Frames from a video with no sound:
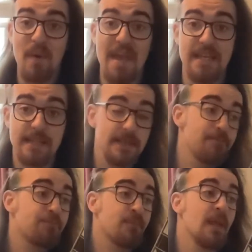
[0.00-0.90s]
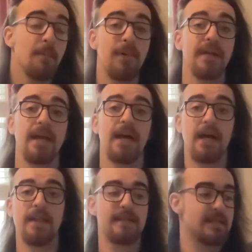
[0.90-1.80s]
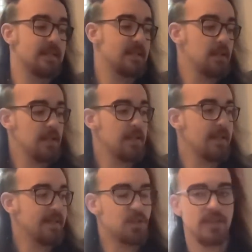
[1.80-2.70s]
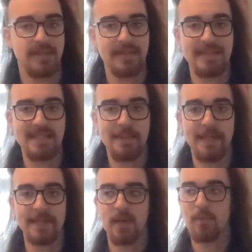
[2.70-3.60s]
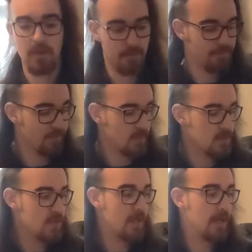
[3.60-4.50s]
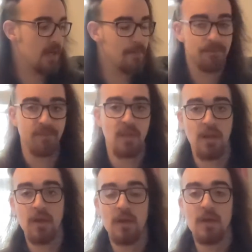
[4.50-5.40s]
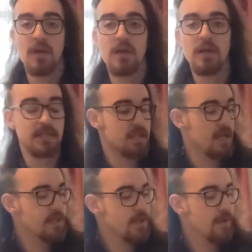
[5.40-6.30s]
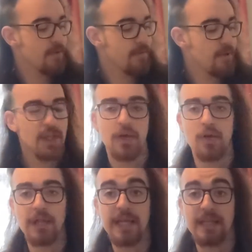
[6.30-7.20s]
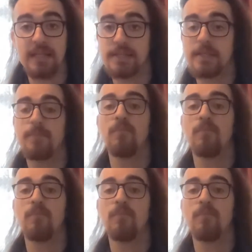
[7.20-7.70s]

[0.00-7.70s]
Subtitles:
peace. But yeah, it speeds up a lot. So yeah, it starts off like this.